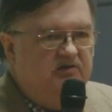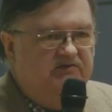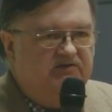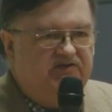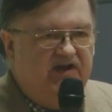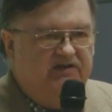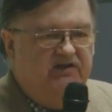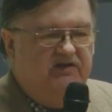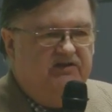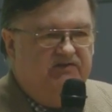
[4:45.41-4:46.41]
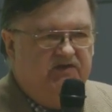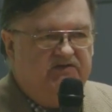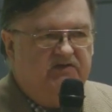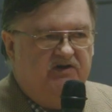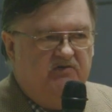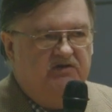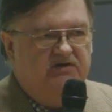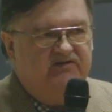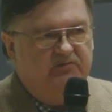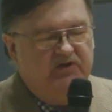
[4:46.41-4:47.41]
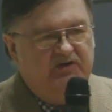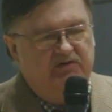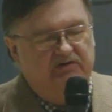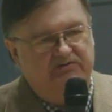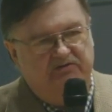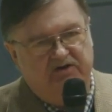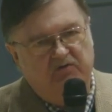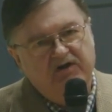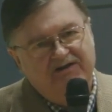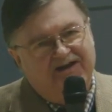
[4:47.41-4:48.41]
We've just had the, the first cohort of people through,